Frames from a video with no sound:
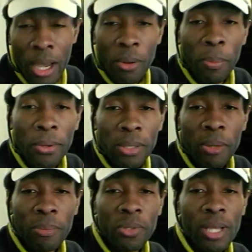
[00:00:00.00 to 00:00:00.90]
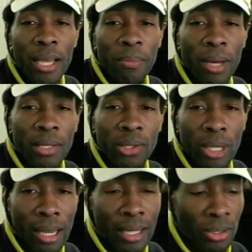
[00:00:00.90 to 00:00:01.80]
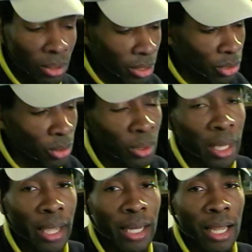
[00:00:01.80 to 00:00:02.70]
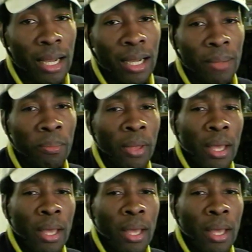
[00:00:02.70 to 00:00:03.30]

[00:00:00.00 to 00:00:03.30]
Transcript: We put them up side by side so that you can um,